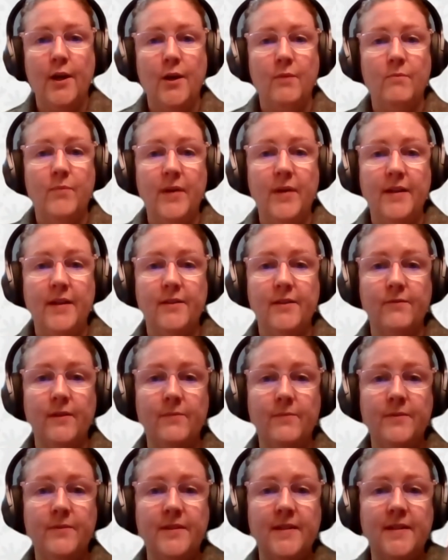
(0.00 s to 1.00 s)
But the
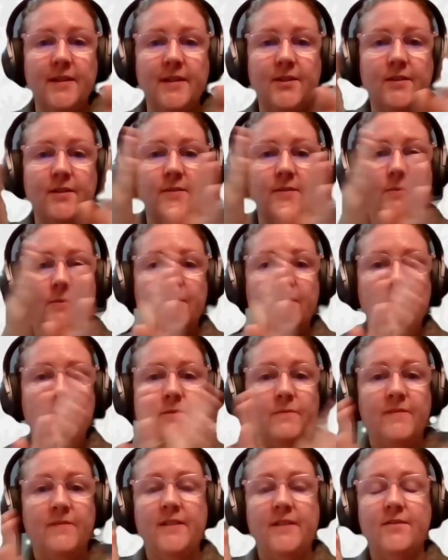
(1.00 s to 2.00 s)
representation on the boards of
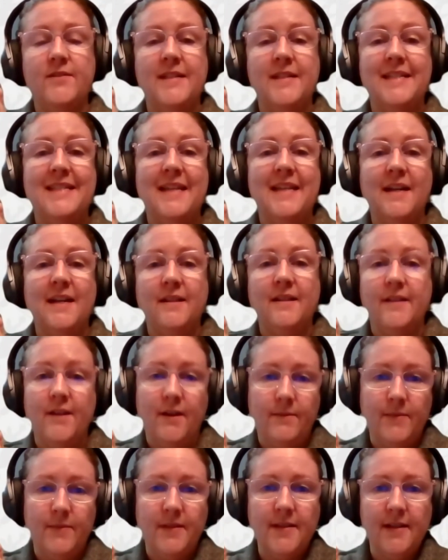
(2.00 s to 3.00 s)
supervisors is exactly
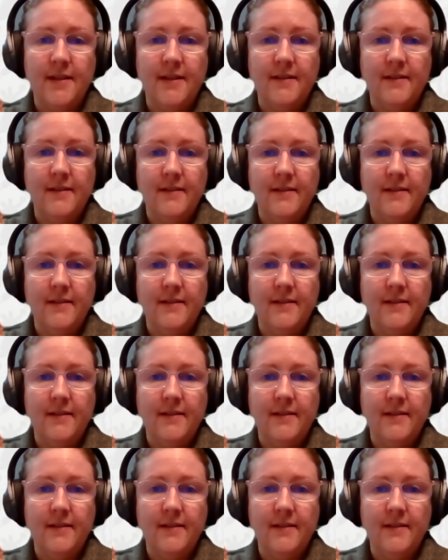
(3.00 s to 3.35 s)
opposite.